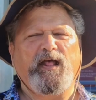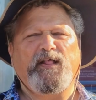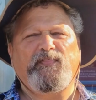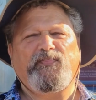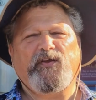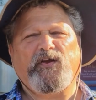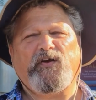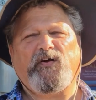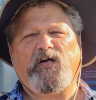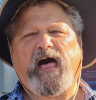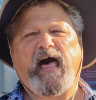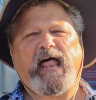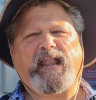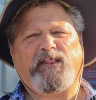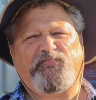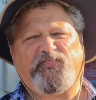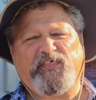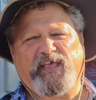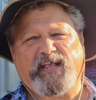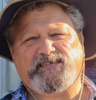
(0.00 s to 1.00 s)
There are a lot
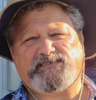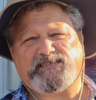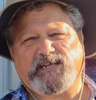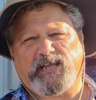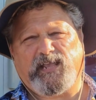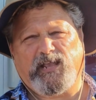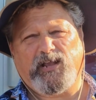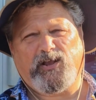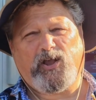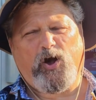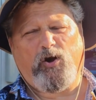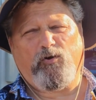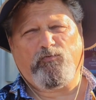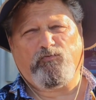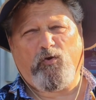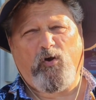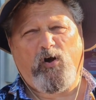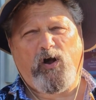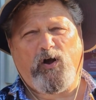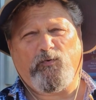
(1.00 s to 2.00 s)
of things that can go
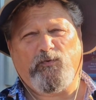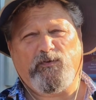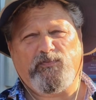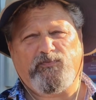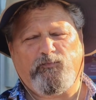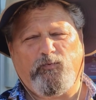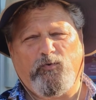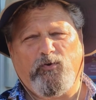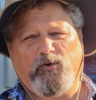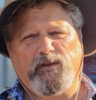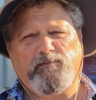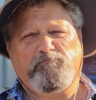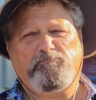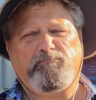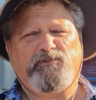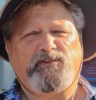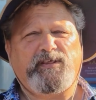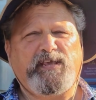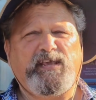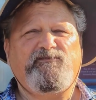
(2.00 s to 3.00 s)
wrong with wood, and
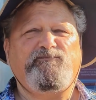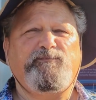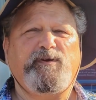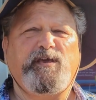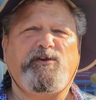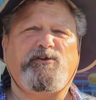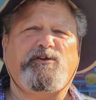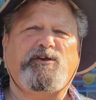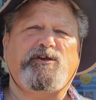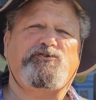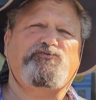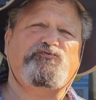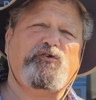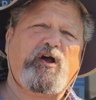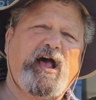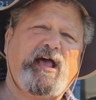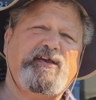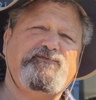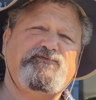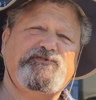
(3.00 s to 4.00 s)
believe me, you could
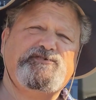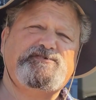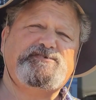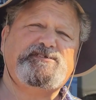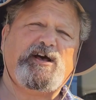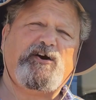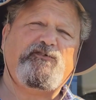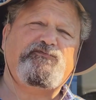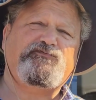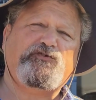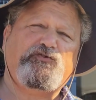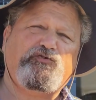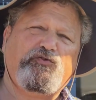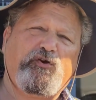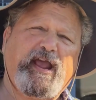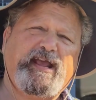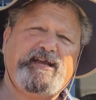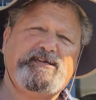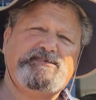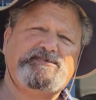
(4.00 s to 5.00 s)
drive yourself
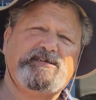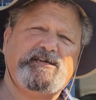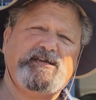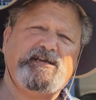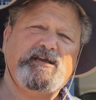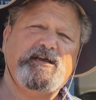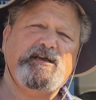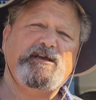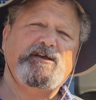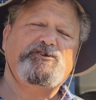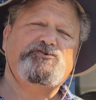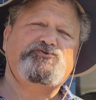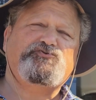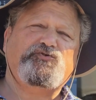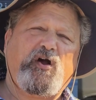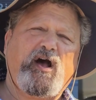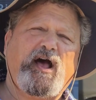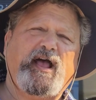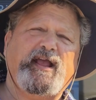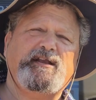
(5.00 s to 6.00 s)
crazy
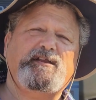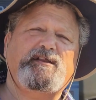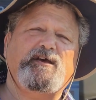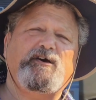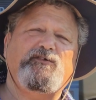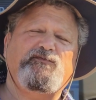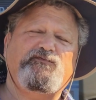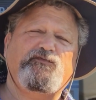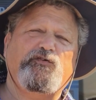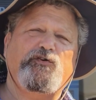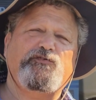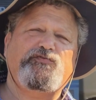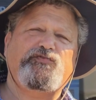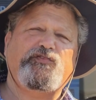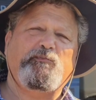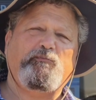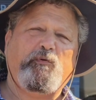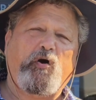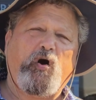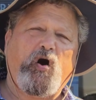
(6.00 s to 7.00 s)
trying to avert
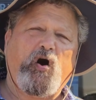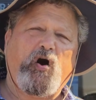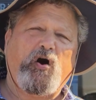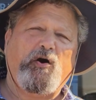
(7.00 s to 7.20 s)
them all.